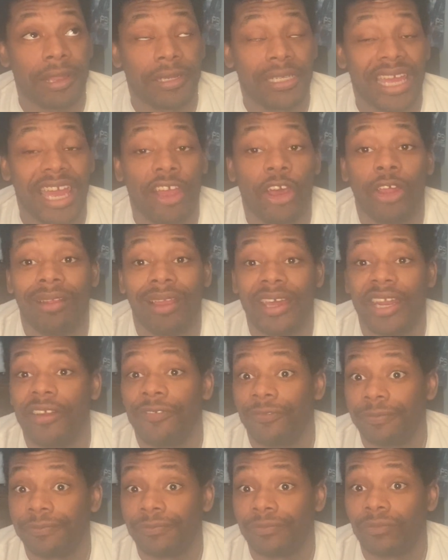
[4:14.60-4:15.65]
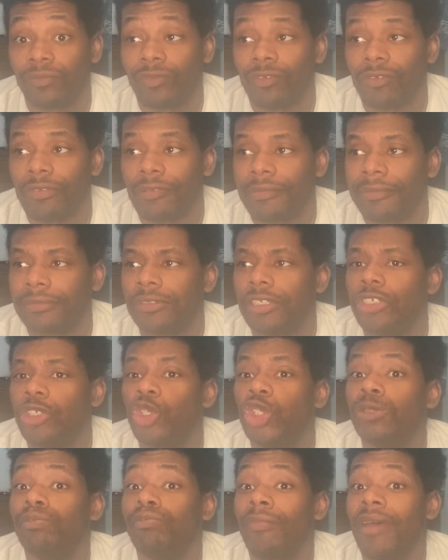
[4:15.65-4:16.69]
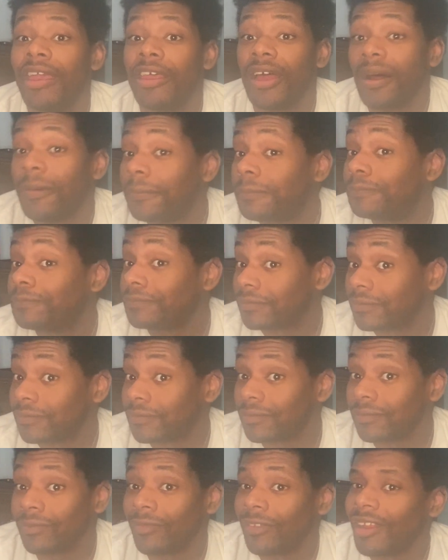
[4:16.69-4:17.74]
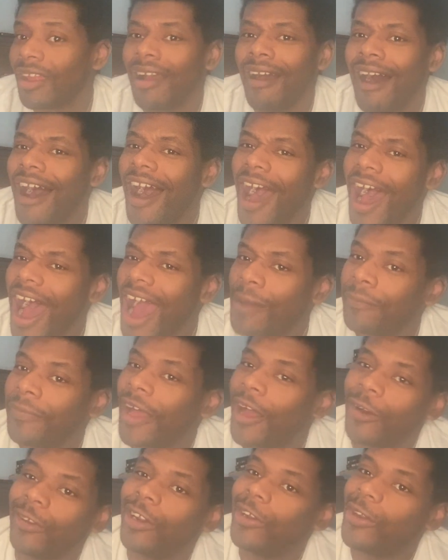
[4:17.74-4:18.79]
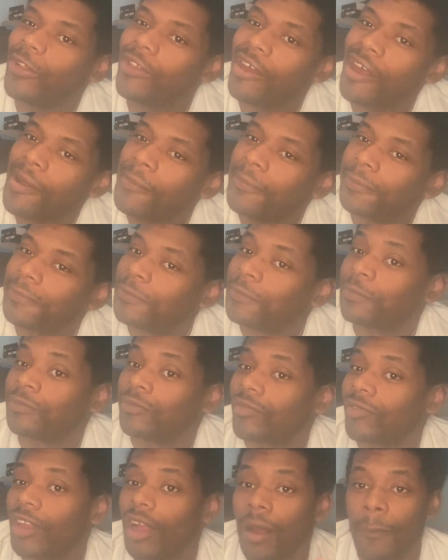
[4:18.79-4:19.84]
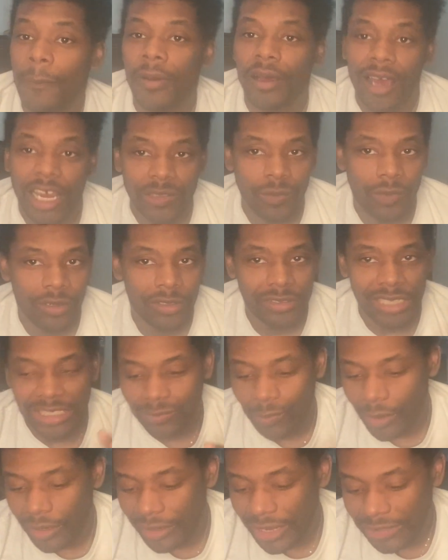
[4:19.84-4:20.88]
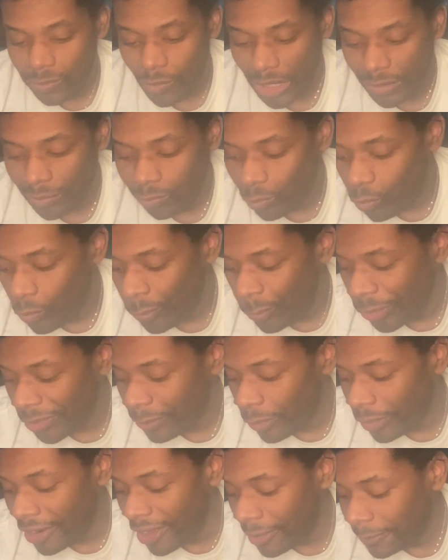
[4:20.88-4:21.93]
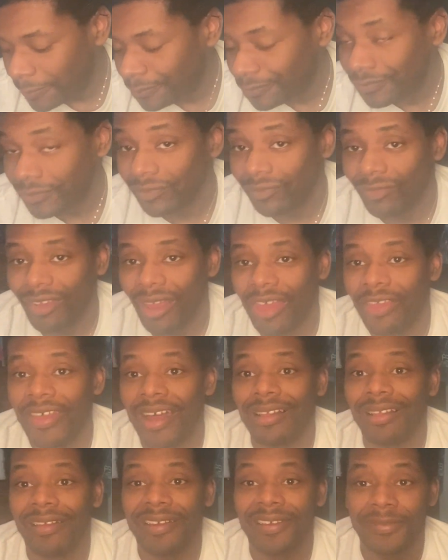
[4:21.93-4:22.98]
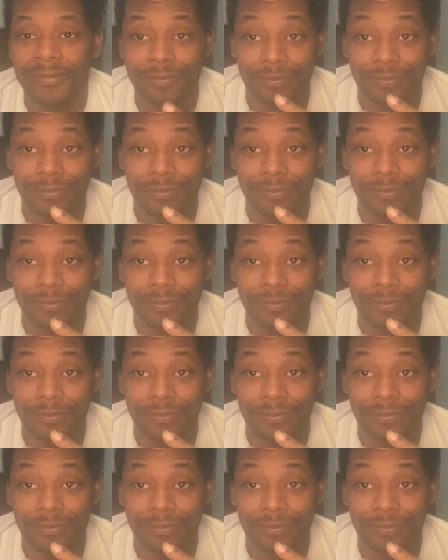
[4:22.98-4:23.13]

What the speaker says: and good lighting use makeup. I'm not going to do that. But I just want to point out that